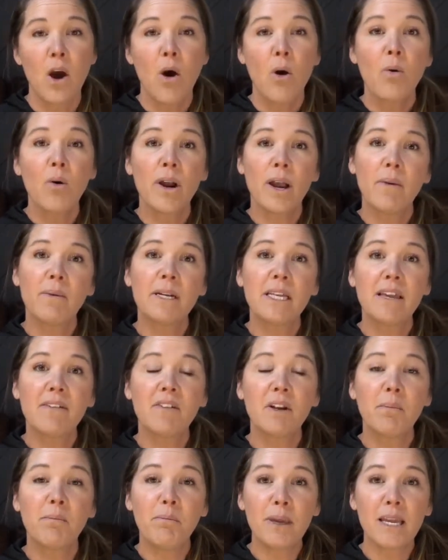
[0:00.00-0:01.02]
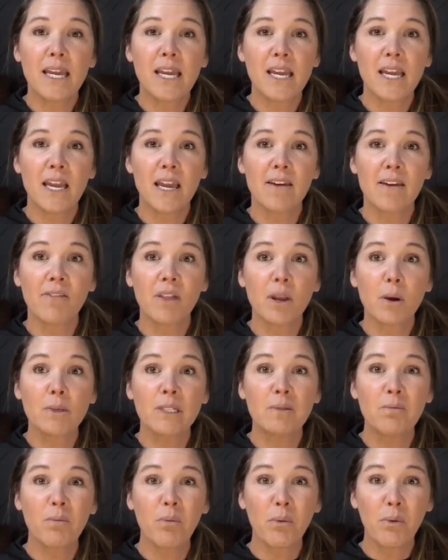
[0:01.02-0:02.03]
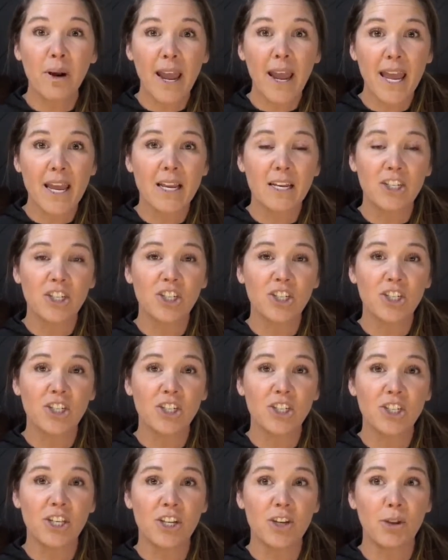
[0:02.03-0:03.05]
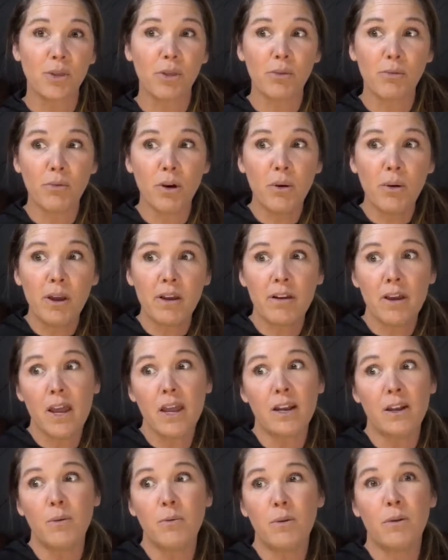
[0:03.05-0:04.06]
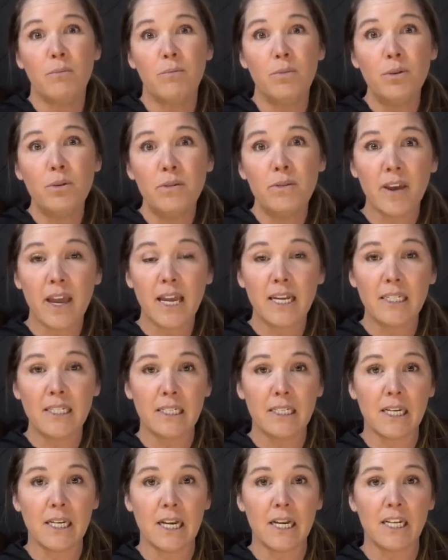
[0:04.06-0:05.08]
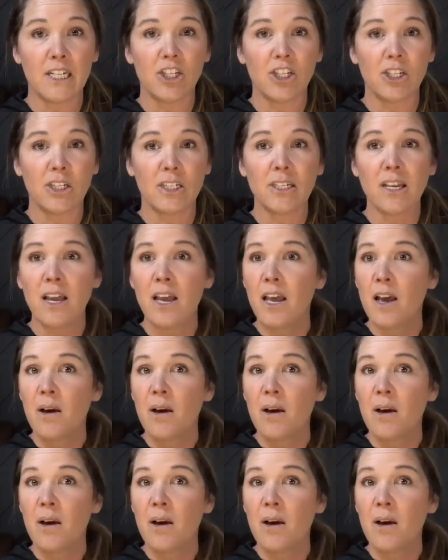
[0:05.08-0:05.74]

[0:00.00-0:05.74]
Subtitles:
Or I would give it a B if there was break, she could throw it and it would move 8 to 10 inches,